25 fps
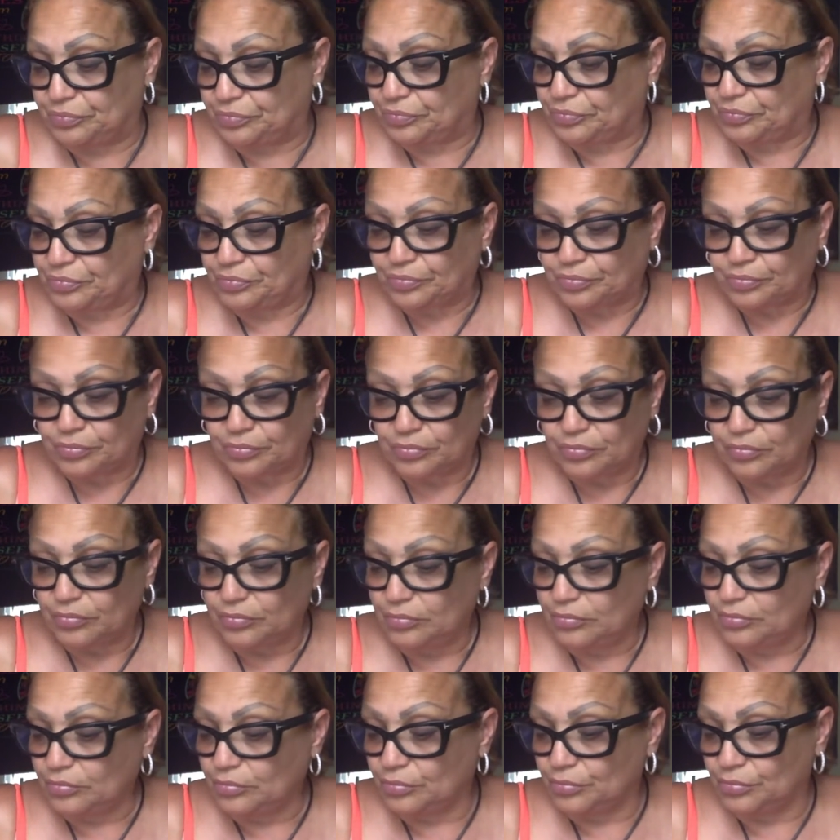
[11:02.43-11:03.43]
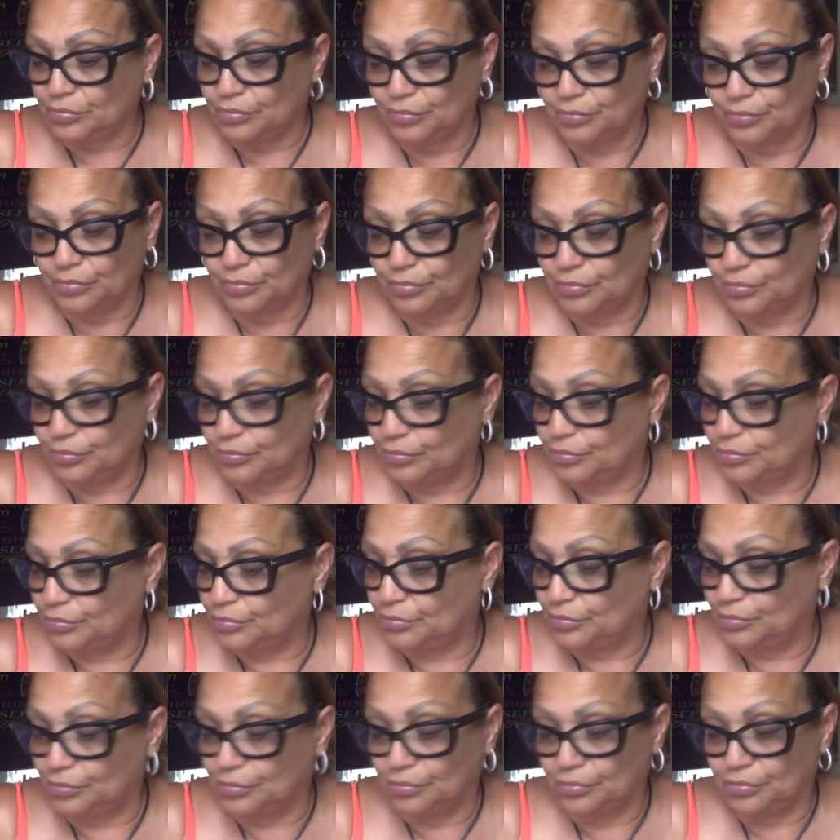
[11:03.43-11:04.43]

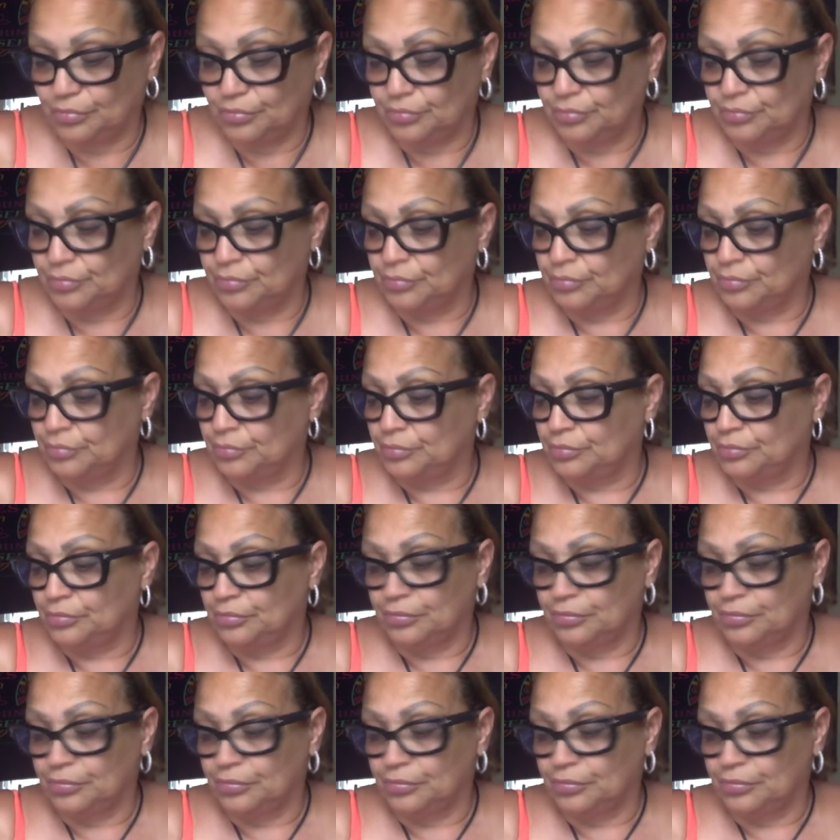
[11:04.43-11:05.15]
No one is speaking in this clip.